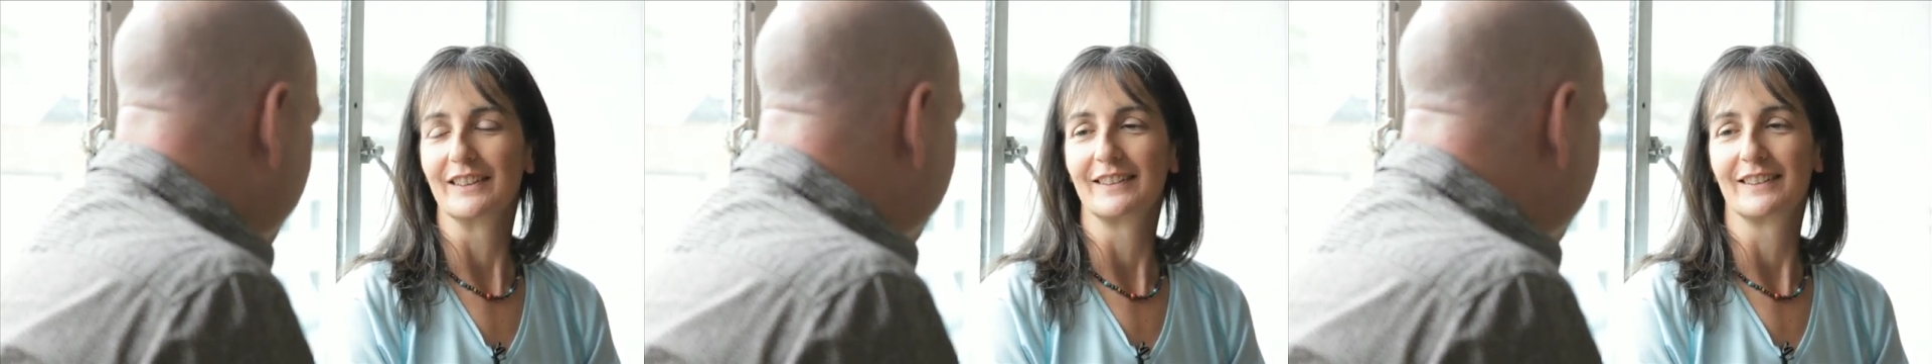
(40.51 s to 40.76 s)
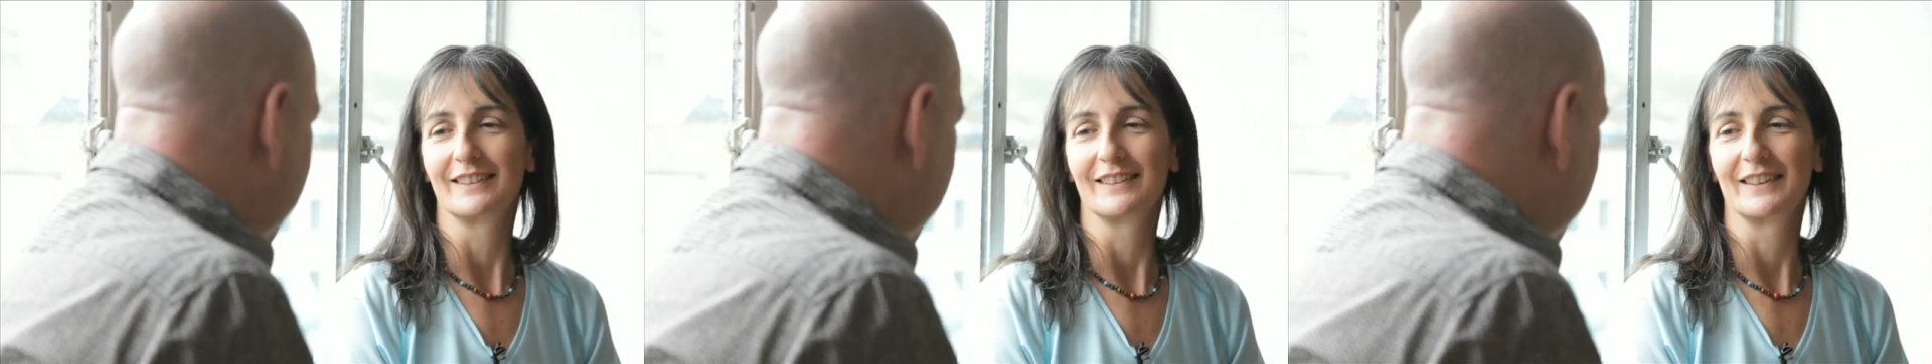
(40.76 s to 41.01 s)

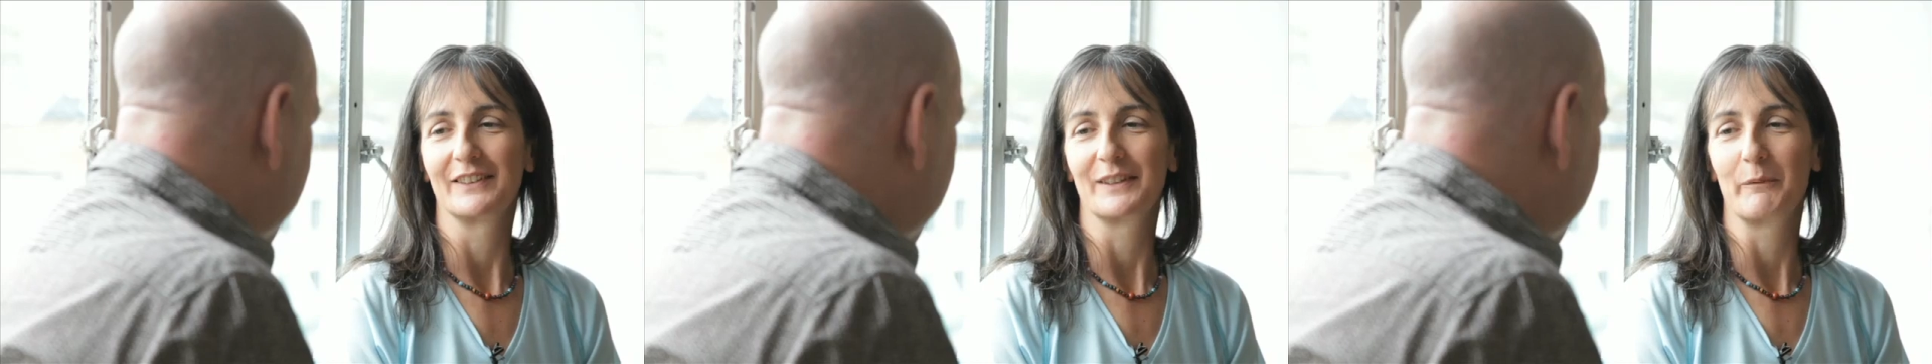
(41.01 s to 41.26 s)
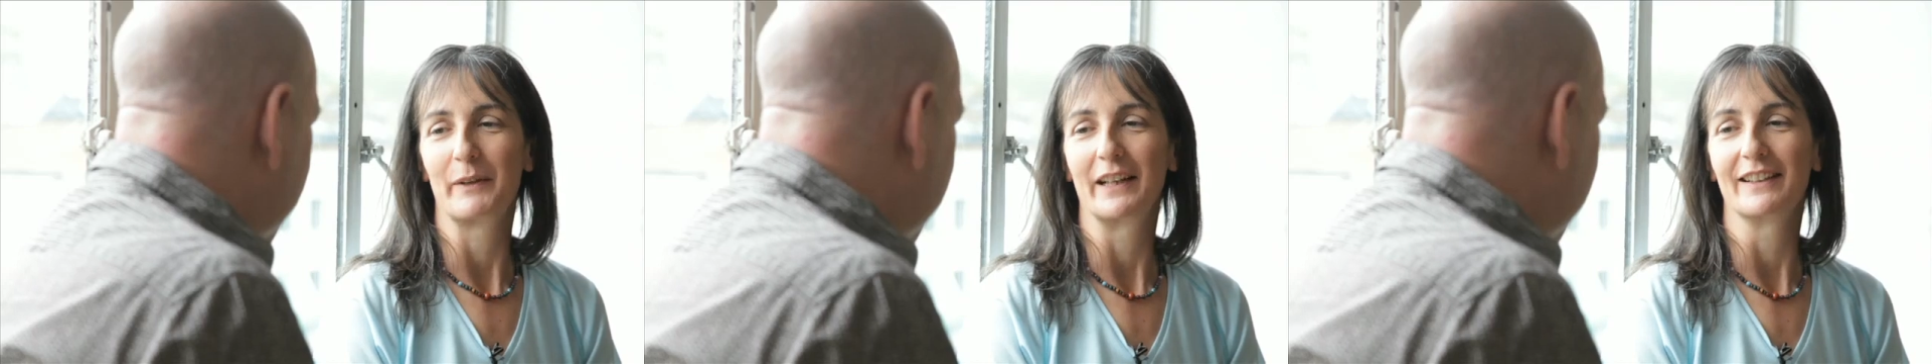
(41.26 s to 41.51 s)
It's
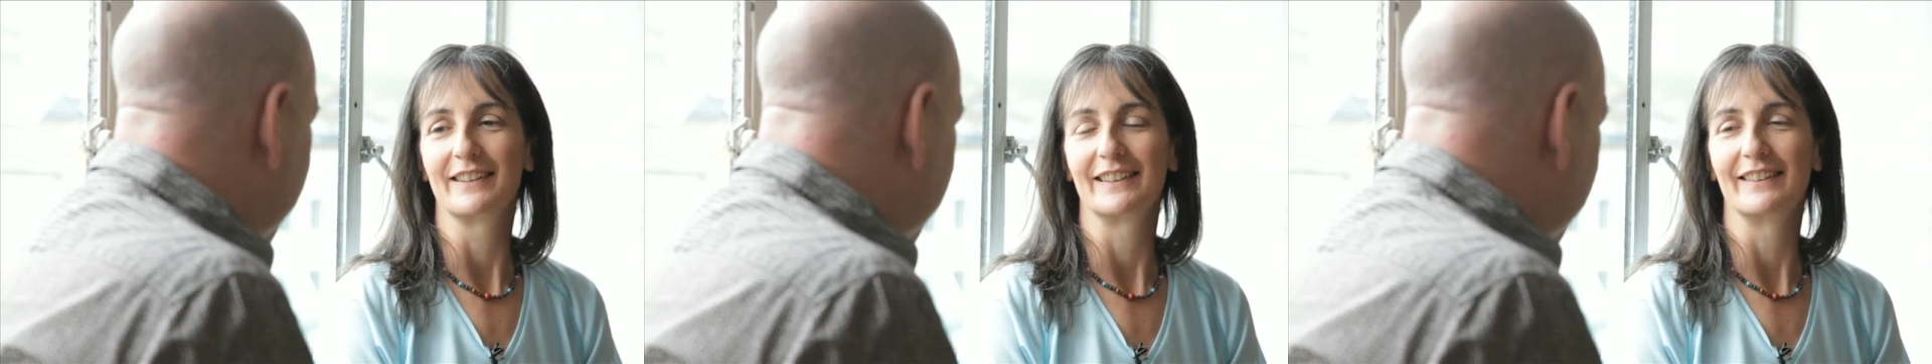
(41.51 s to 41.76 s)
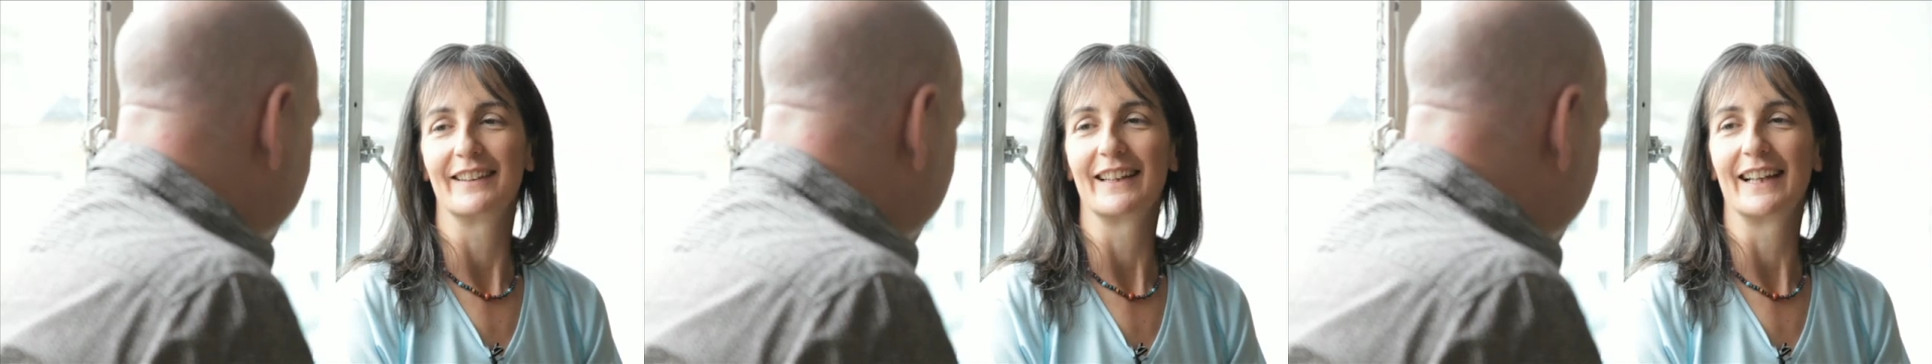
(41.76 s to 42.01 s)
something that's
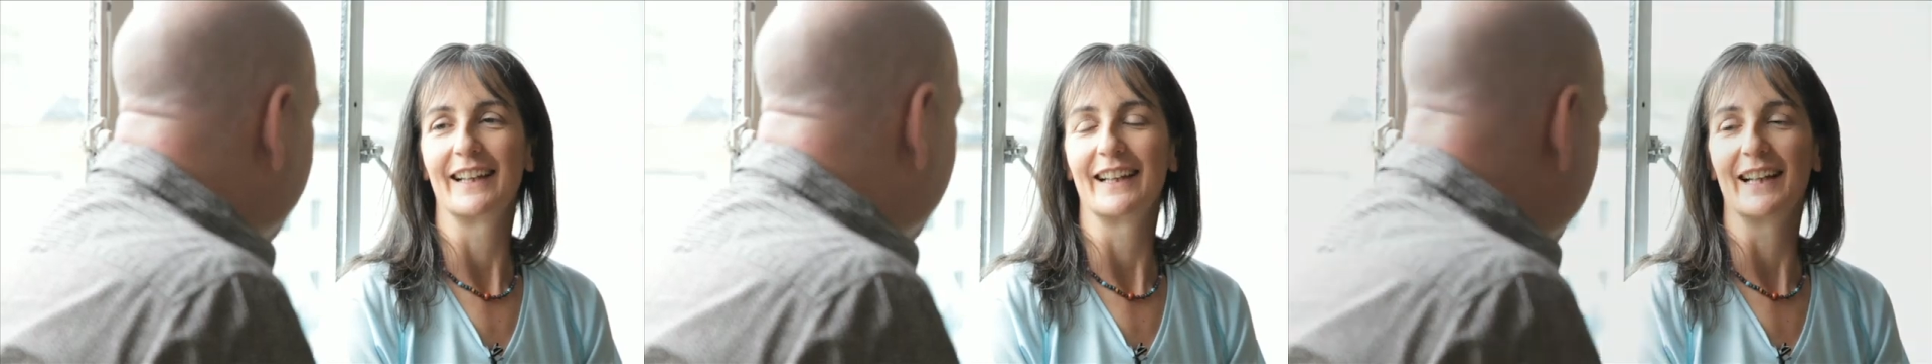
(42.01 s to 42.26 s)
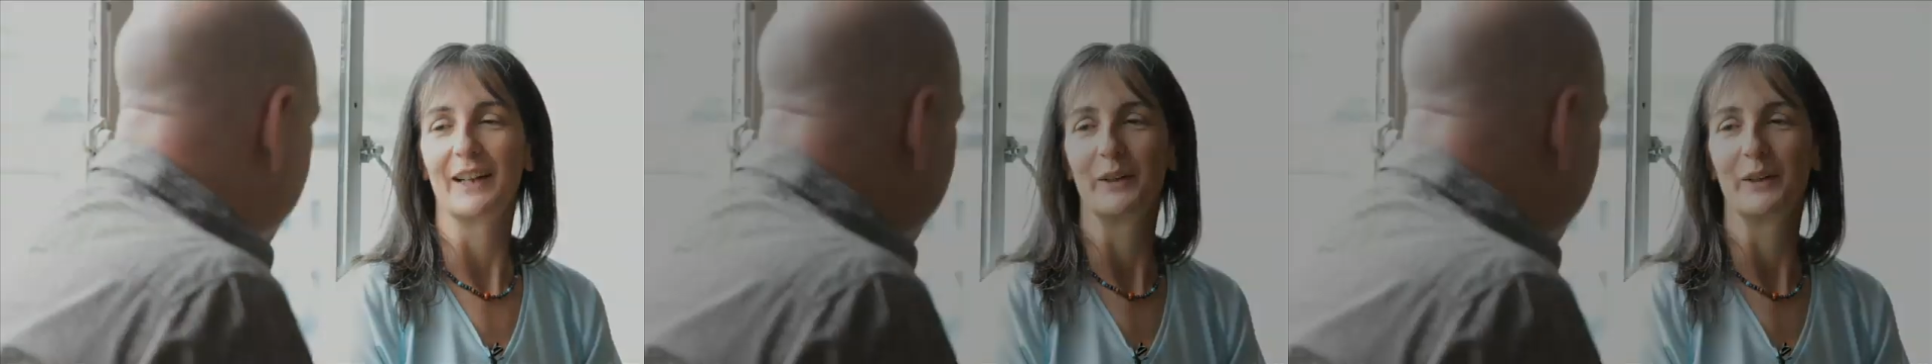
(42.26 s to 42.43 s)
still there now.